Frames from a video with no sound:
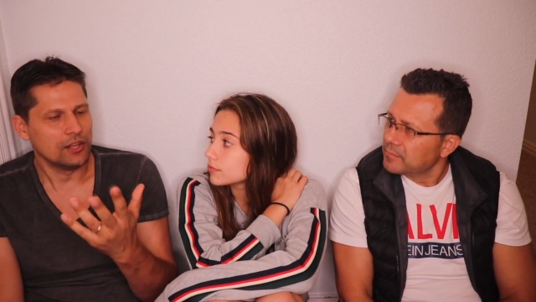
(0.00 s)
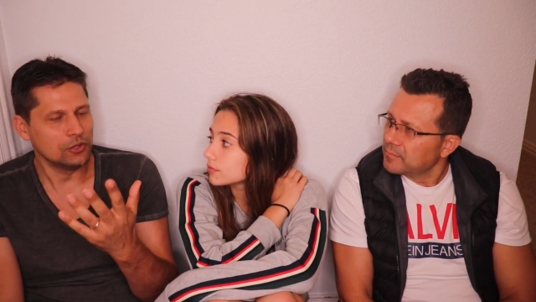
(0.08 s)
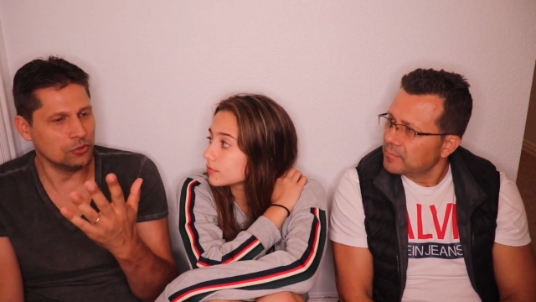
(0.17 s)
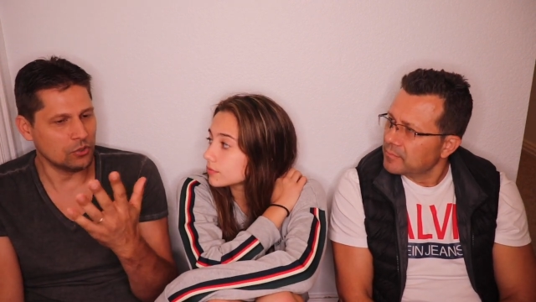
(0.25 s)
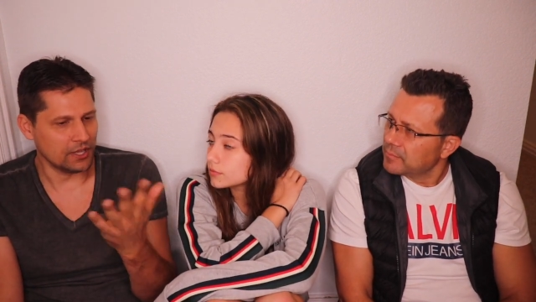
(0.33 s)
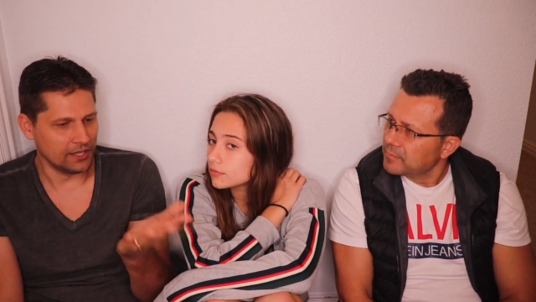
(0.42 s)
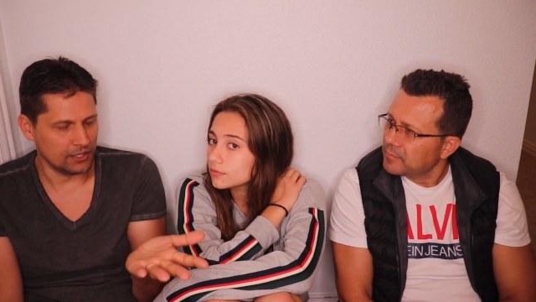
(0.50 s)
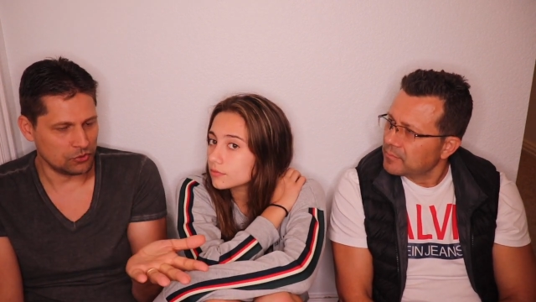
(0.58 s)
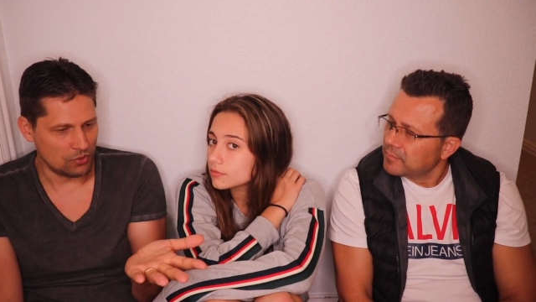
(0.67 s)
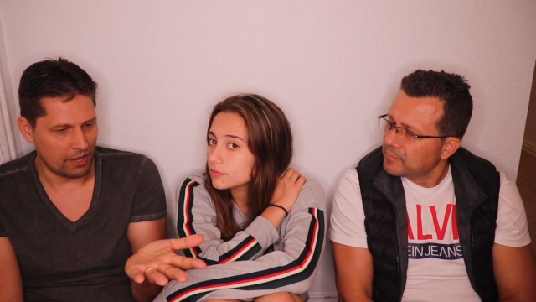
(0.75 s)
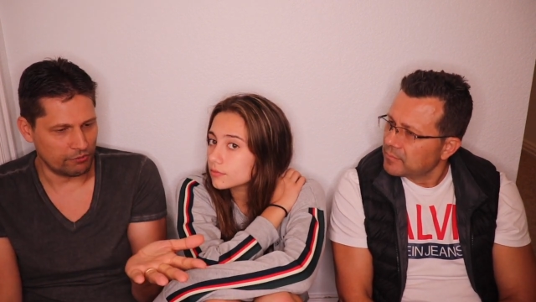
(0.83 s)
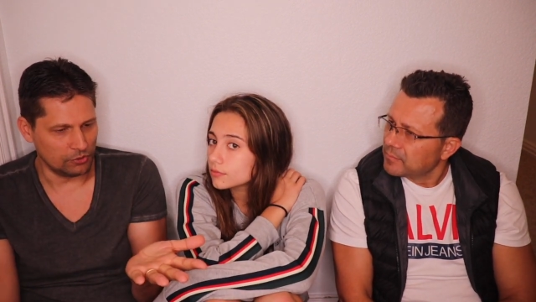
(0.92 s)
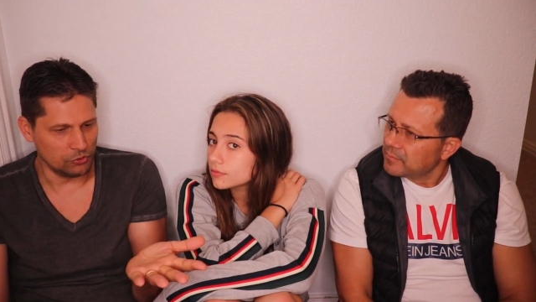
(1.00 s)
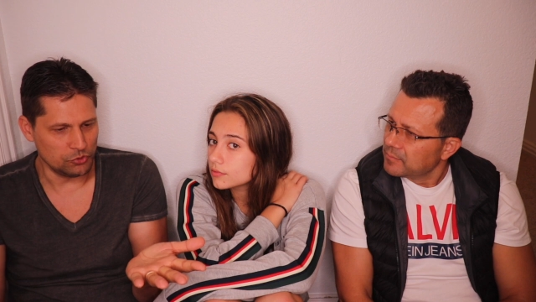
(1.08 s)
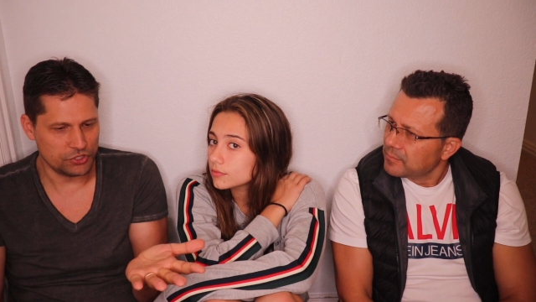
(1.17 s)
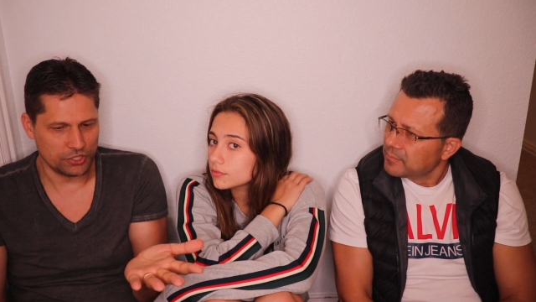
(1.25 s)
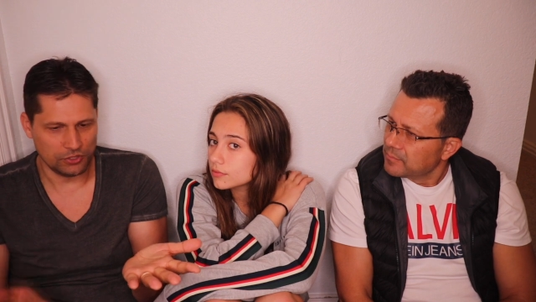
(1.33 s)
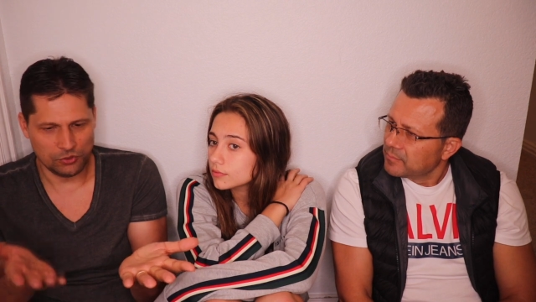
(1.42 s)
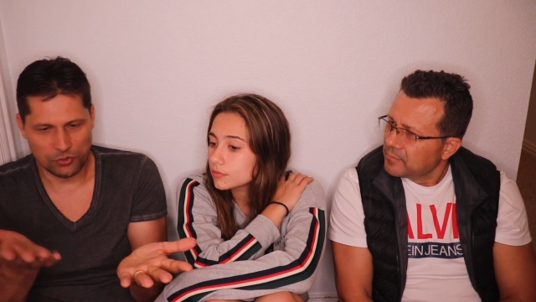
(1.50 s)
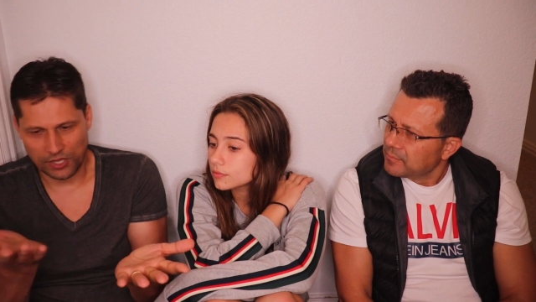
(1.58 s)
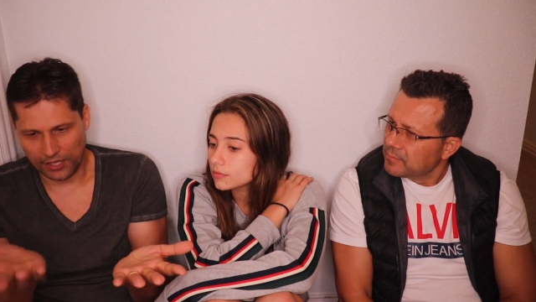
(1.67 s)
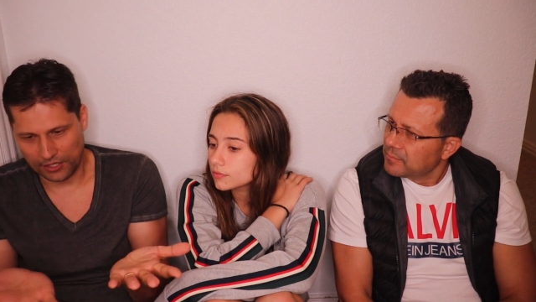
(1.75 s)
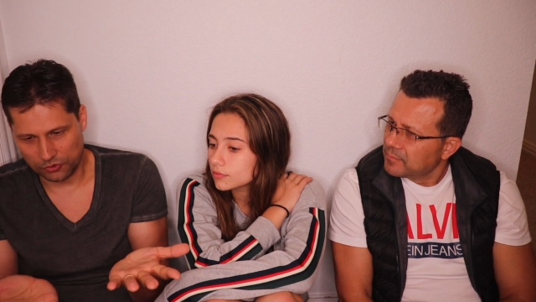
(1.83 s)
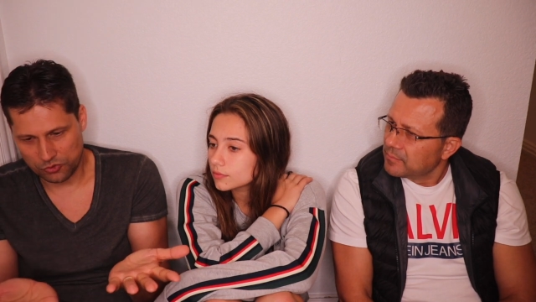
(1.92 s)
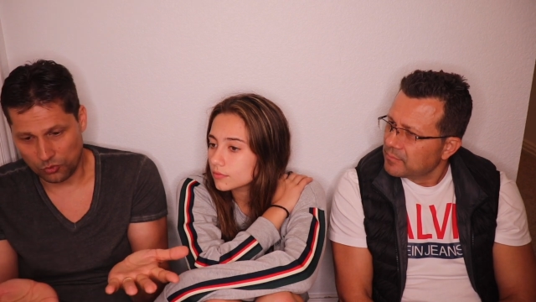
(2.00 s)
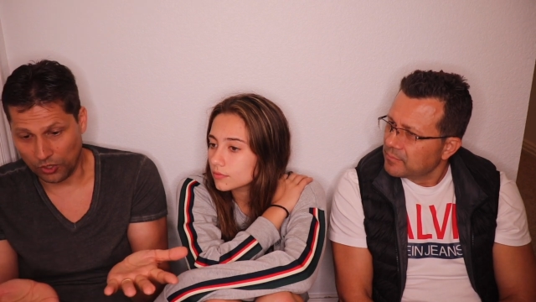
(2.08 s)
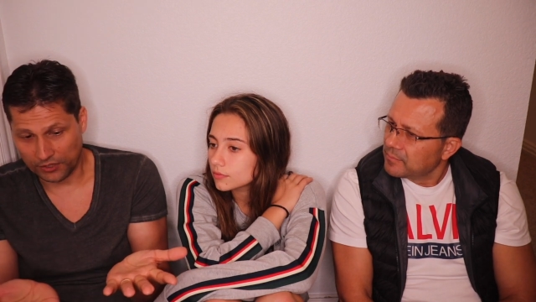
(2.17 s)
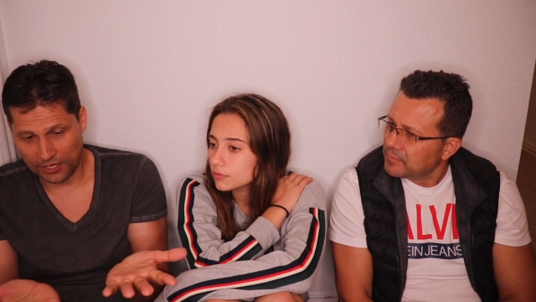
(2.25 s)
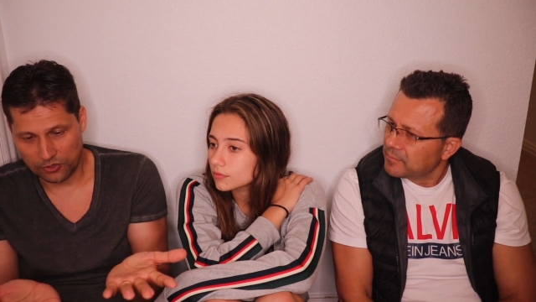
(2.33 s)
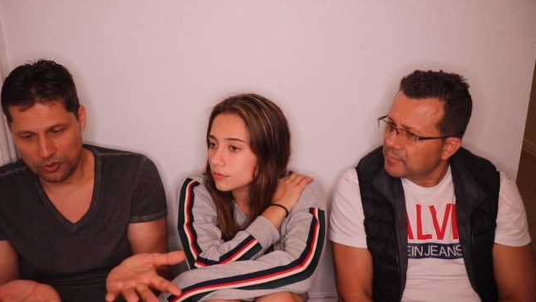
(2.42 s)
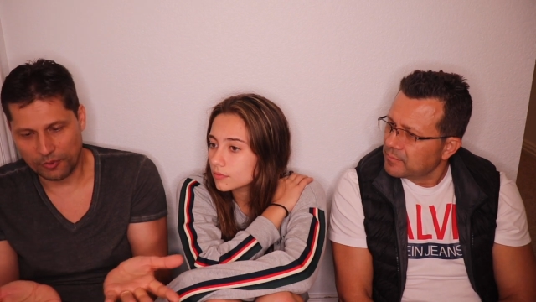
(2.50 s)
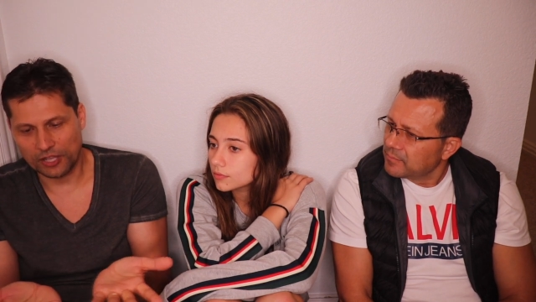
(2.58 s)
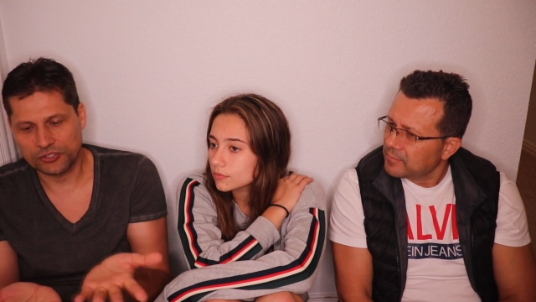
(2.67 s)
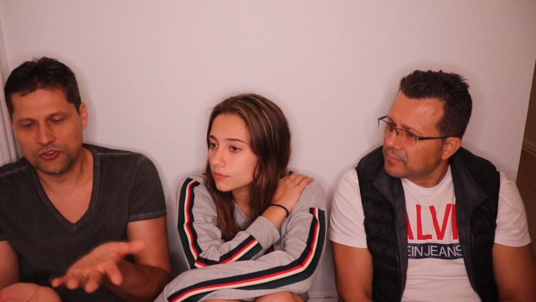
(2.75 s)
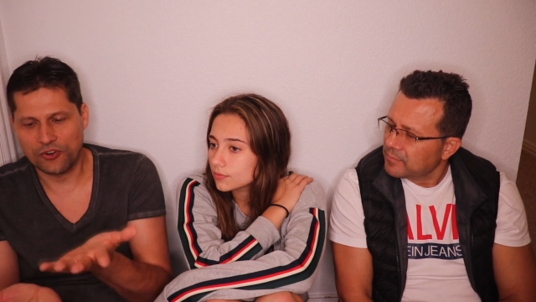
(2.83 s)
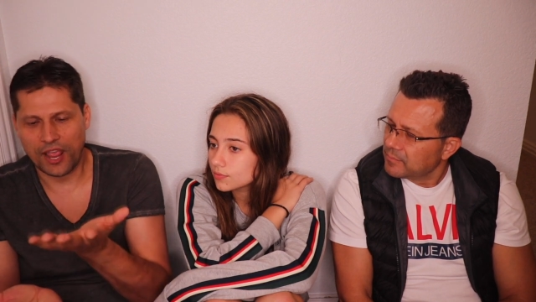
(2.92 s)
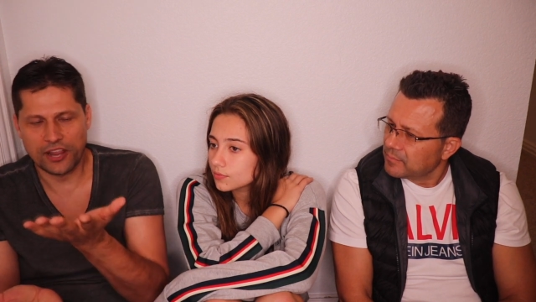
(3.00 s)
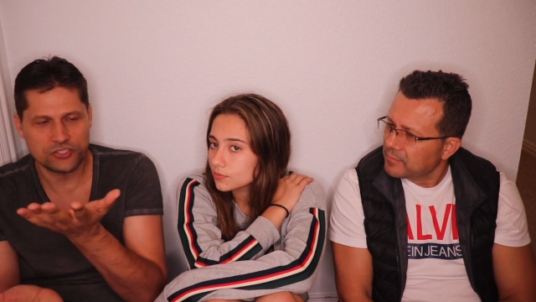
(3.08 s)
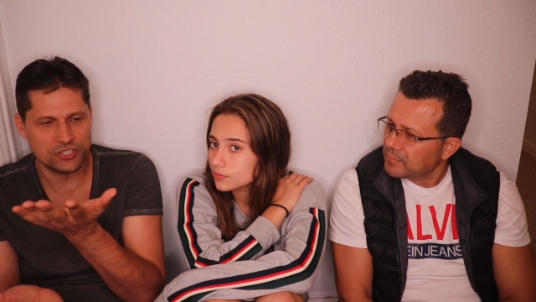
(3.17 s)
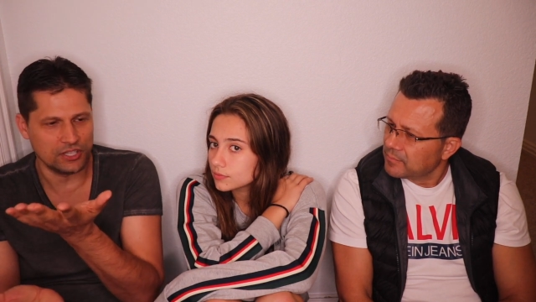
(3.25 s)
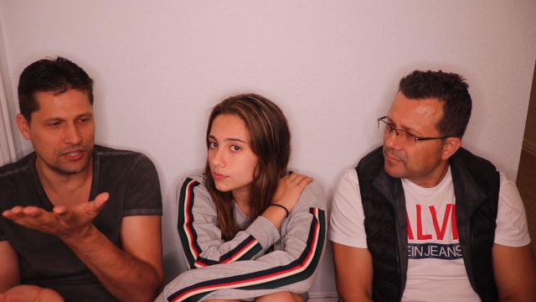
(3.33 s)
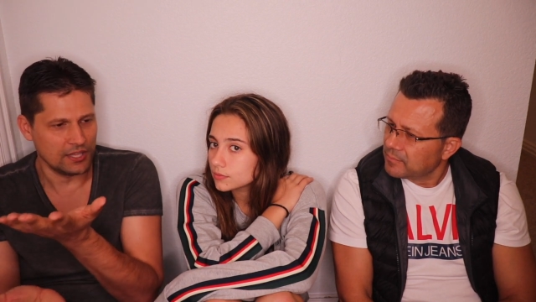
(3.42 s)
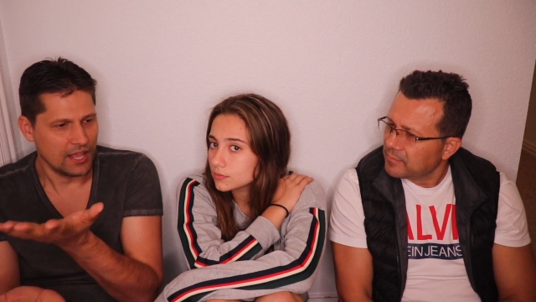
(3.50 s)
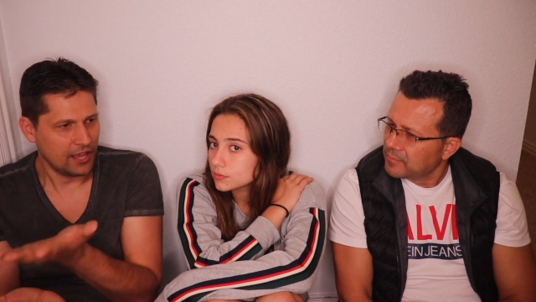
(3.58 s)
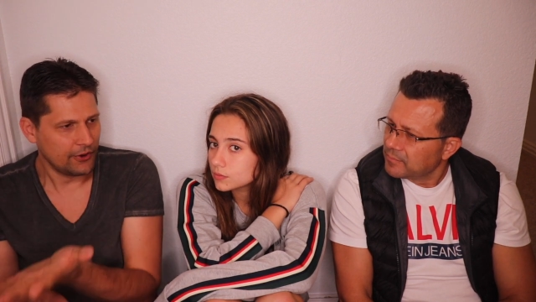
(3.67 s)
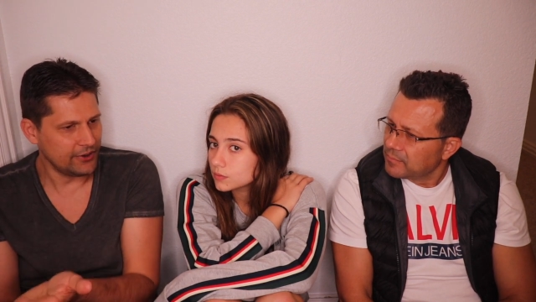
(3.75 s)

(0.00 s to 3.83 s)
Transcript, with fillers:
Speaker 1: looking into evolution looking into what I knew about creation